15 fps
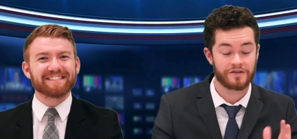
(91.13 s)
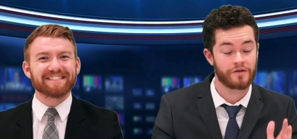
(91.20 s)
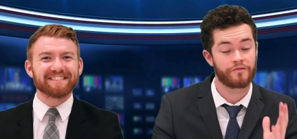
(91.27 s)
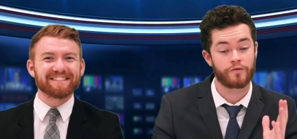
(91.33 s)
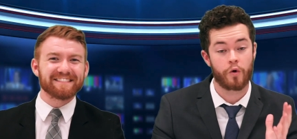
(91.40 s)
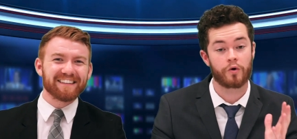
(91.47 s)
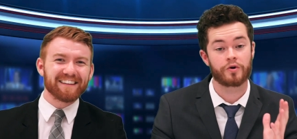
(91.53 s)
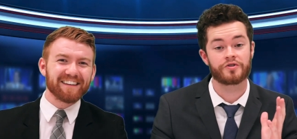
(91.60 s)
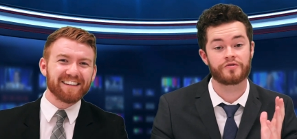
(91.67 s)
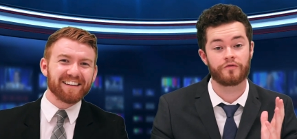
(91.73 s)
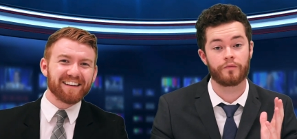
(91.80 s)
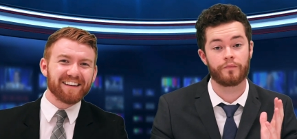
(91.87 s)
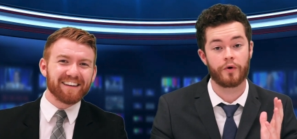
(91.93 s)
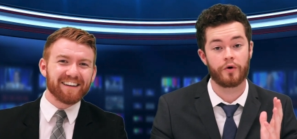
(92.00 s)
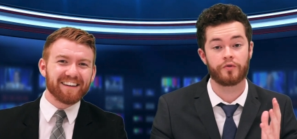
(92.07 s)
Speaker 1: is, of course,
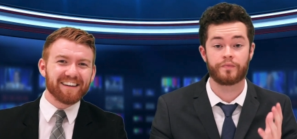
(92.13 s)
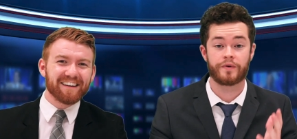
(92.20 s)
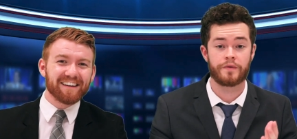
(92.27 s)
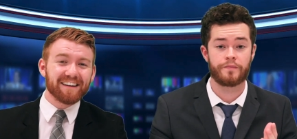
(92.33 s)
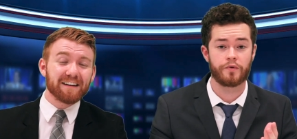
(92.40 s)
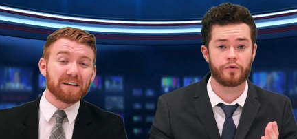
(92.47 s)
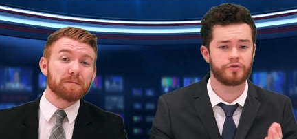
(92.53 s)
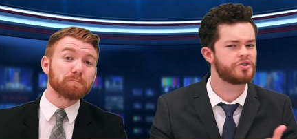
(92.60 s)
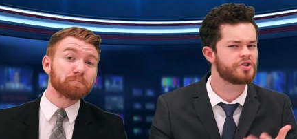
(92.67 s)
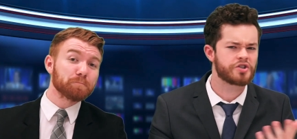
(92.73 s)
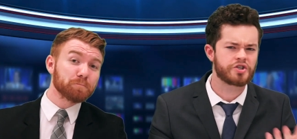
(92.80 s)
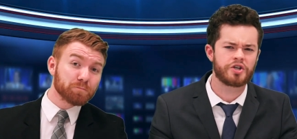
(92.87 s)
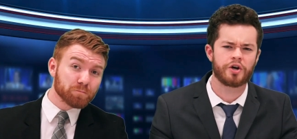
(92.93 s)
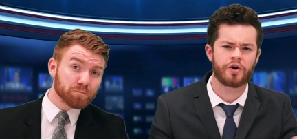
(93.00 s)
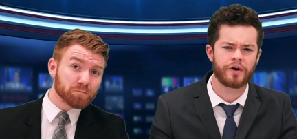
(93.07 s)
for both people
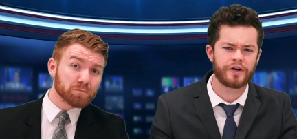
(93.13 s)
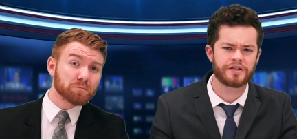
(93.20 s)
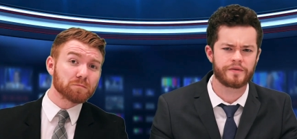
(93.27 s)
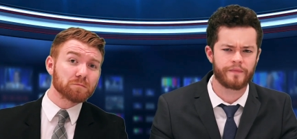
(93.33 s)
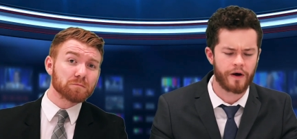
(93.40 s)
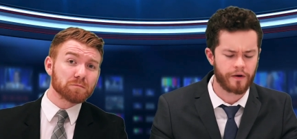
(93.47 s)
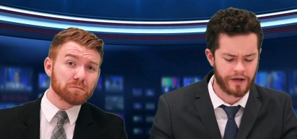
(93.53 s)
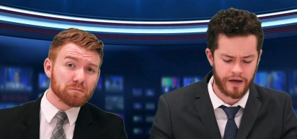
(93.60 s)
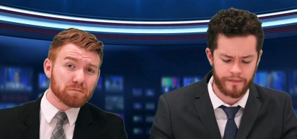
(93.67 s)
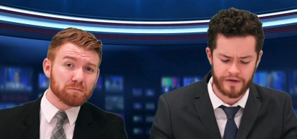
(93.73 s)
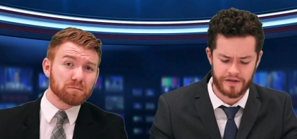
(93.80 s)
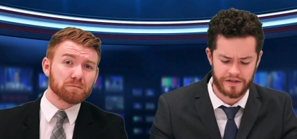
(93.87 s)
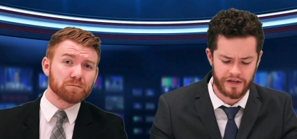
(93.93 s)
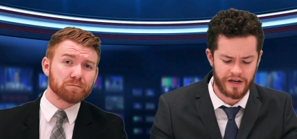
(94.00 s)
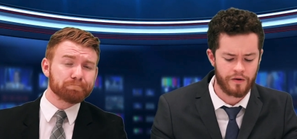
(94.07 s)
just curious about
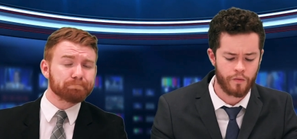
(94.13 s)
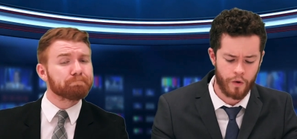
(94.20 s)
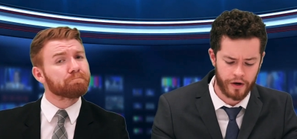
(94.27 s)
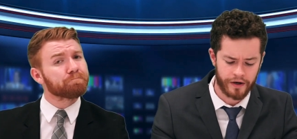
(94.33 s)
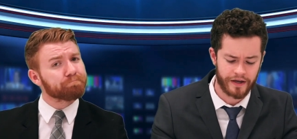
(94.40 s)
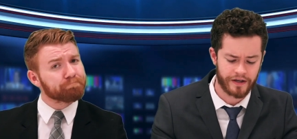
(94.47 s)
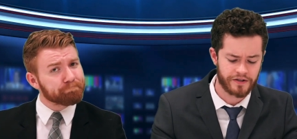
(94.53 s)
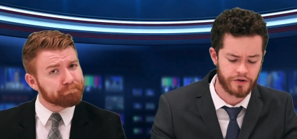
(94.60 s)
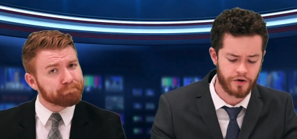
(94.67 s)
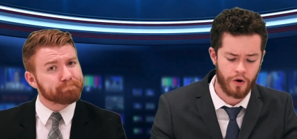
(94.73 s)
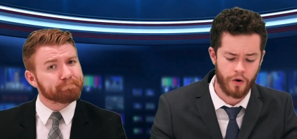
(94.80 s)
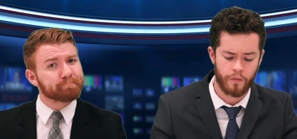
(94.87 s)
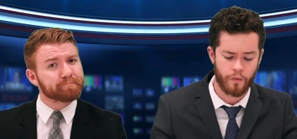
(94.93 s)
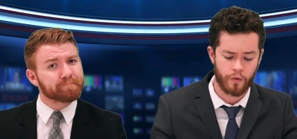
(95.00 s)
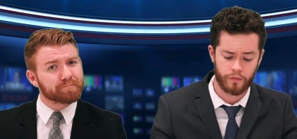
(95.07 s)
KBC, want to mm-hmm. get to
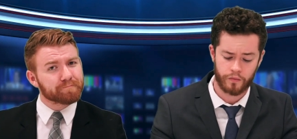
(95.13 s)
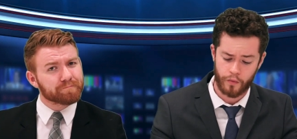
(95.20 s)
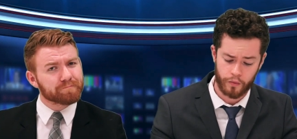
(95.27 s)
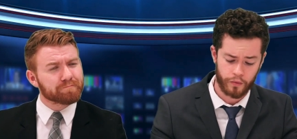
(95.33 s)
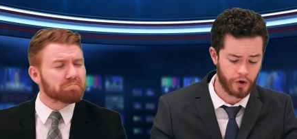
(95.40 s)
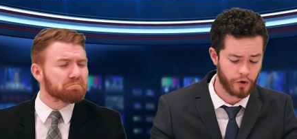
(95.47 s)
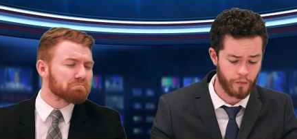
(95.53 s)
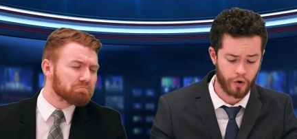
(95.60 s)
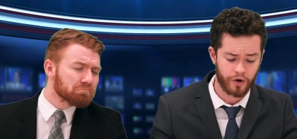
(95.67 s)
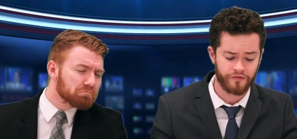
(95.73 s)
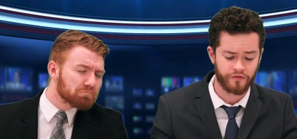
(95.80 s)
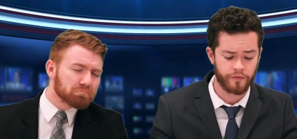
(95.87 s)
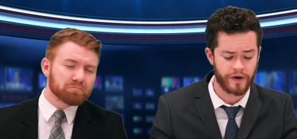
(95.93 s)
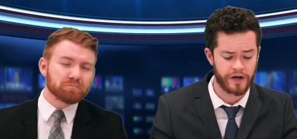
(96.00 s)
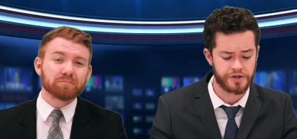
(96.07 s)
know a little more
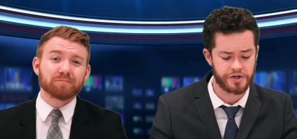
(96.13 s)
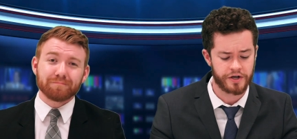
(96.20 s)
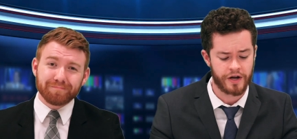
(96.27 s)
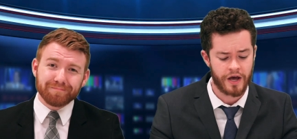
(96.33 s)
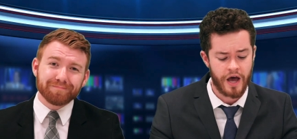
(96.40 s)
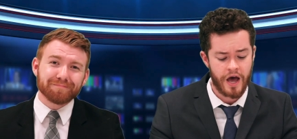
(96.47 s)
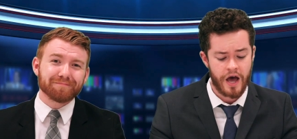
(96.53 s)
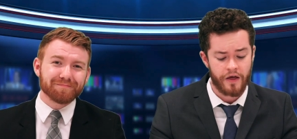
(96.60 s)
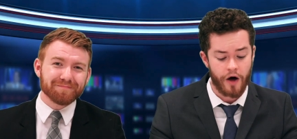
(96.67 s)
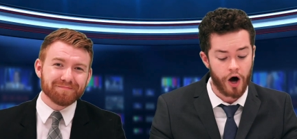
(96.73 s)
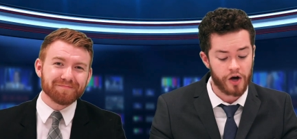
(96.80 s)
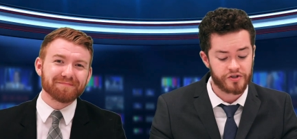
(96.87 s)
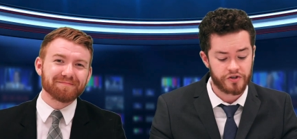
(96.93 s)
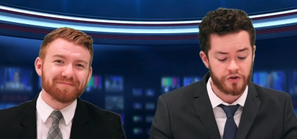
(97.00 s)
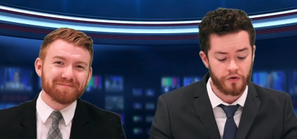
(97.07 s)
information.
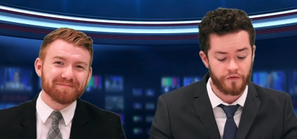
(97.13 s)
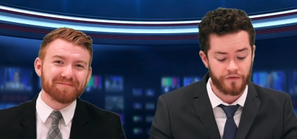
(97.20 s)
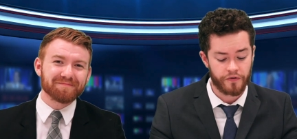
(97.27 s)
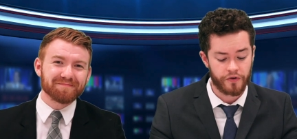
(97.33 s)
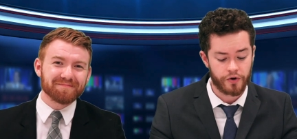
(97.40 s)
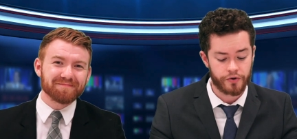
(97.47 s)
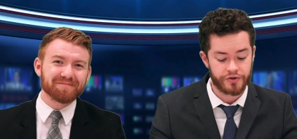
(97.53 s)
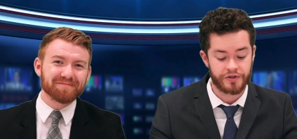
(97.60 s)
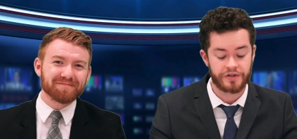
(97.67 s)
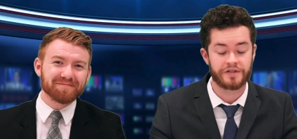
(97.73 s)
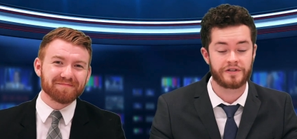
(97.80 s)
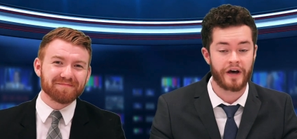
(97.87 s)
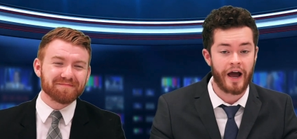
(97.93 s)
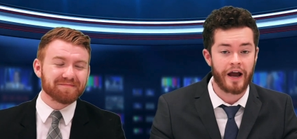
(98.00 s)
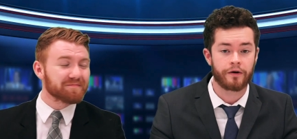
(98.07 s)
Also, for those
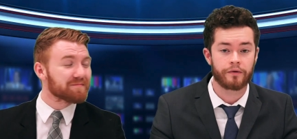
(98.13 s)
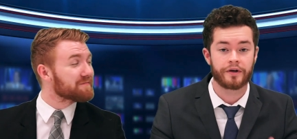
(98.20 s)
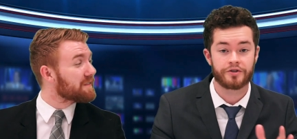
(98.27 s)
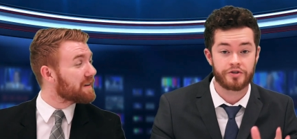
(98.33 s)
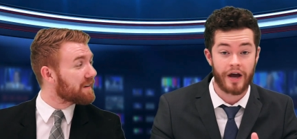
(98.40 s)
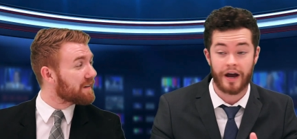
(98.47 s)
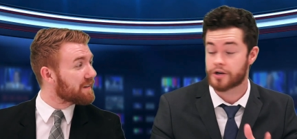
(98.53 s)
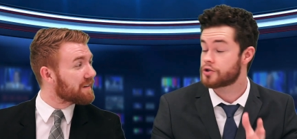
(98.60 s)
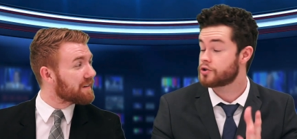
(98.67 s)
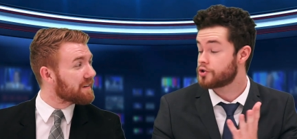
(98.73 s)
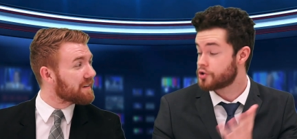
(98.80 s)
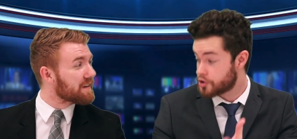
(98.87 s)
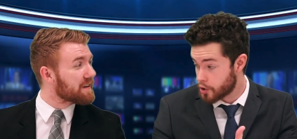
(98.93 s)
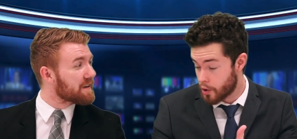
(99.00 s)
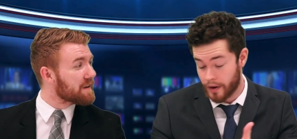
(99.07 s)
desiring to
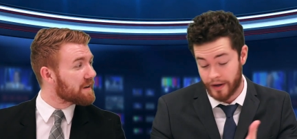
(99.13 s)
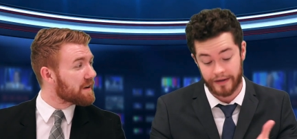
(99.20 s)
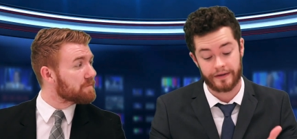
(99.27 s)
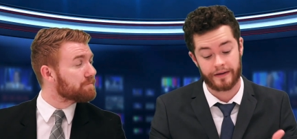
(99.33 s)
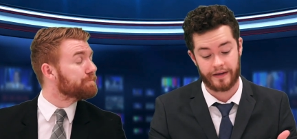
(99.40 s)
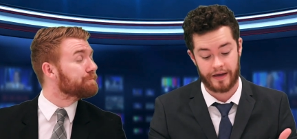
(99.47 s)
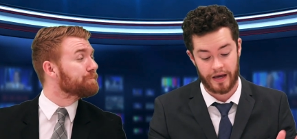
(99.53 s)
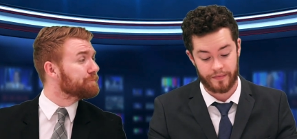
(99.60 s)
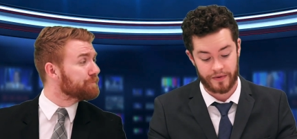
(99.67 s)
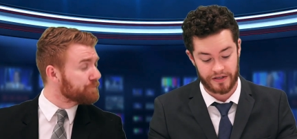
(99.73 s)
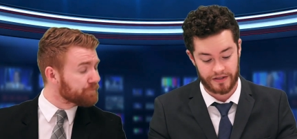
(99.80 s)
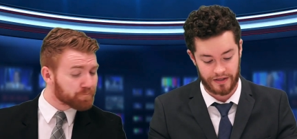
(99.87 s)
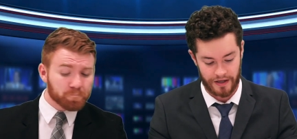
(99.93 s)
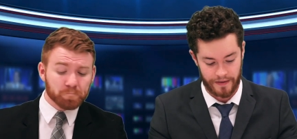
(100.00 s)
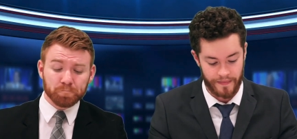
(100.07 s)
actually join mm-hmm.
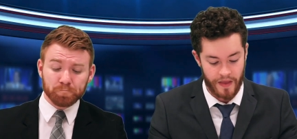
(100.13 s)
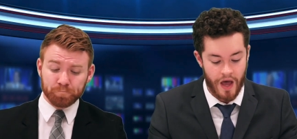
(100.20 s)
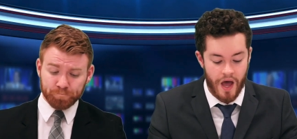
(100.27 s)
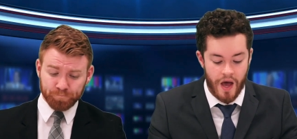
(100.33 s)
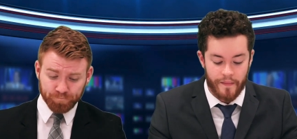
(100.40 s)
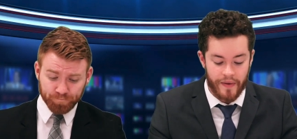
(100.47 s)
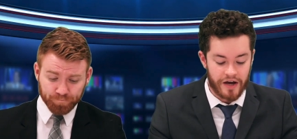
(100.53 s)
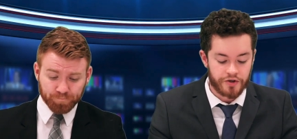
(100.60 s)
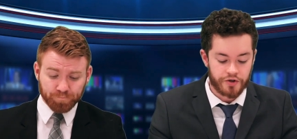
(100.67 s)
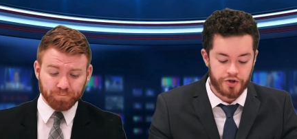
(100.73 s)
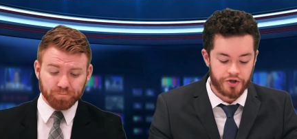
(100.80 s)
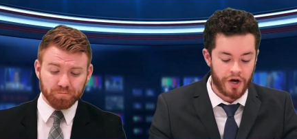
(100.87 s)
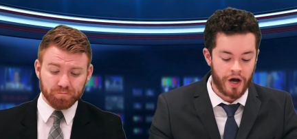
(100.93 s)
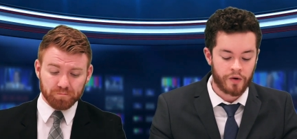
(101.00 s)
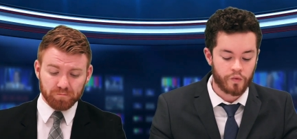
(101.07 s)
KBC, mm-hmm. Pastor
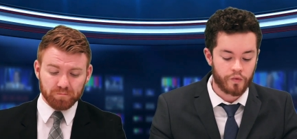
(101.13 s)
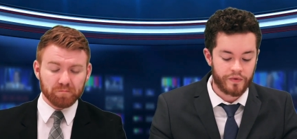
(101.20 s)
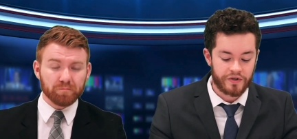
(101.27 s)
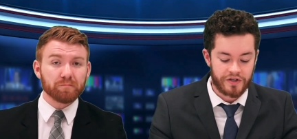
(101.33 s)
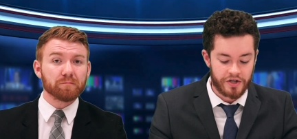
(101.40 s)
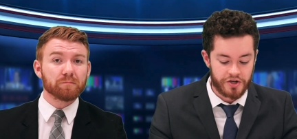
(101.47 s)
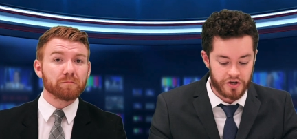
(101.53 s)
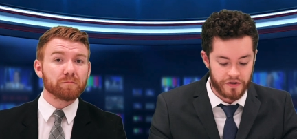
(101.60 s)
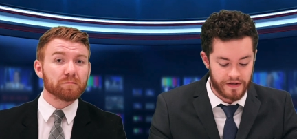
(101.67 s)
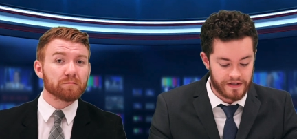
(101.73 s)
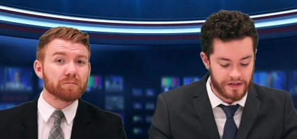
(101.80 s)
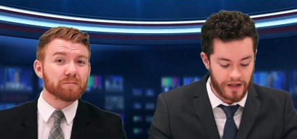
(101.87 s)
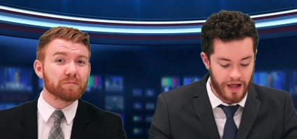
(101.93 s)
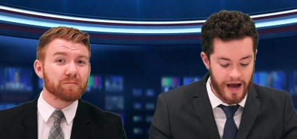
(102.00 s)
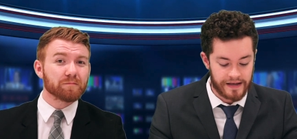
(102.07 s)
John will be teaching
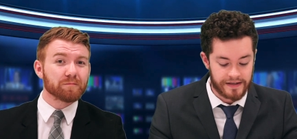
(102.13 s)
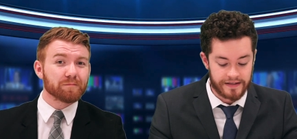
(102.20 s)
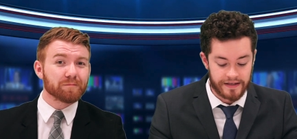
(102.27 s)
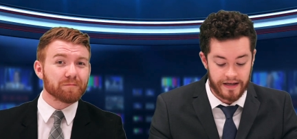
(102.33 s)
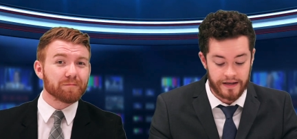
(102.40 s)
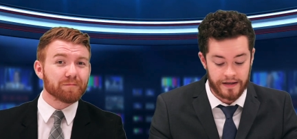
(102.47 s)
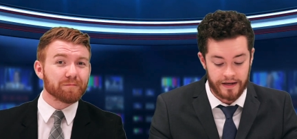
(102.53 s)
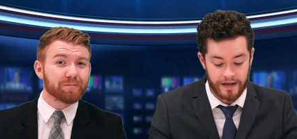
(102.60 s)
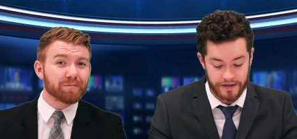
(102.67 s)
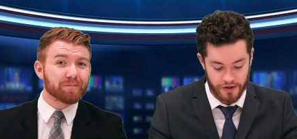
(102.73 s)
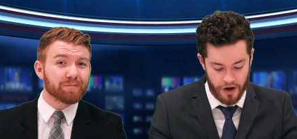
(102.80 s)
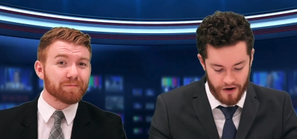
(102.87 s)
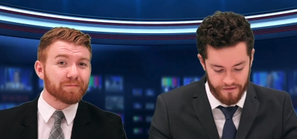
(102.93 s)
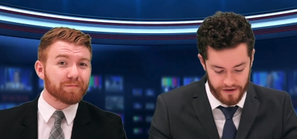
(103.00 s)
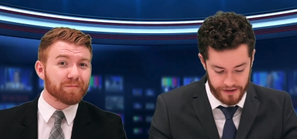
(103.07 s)
this class in his
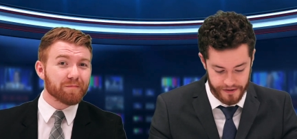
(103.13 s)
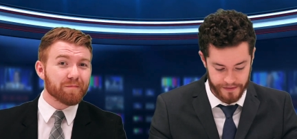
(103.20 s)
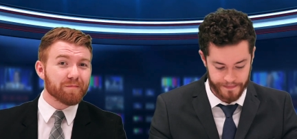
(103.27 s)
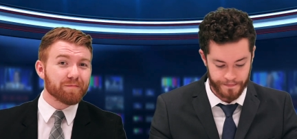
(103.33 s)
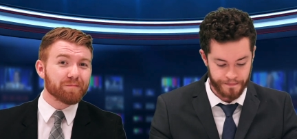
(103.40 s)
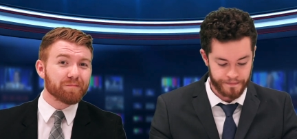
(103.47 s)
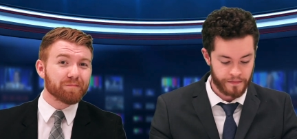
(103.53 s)
office.